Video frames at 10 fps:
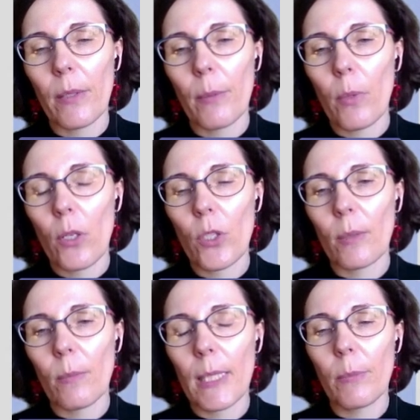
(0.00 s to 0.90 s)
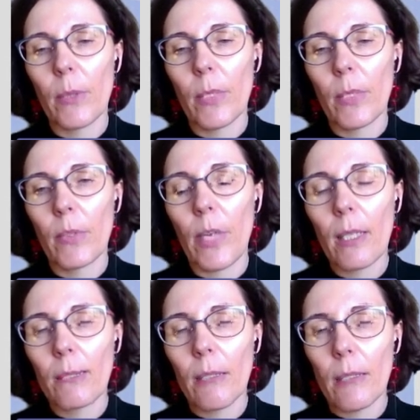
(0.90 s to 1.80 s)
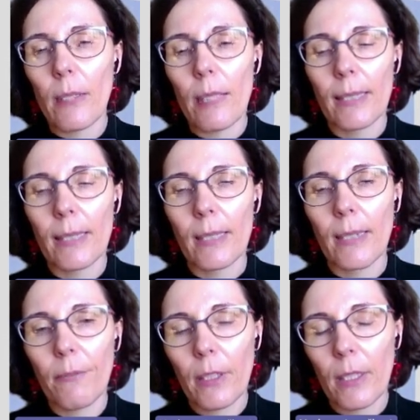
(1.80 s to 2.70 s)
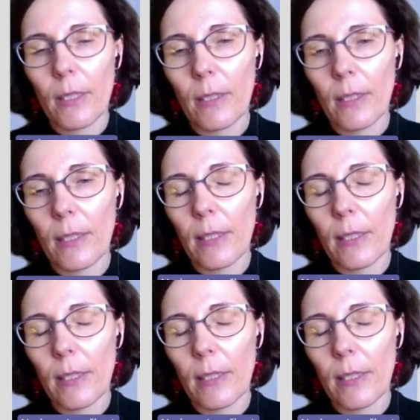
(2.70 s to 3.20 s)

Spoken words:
by the project must be relevant and significant,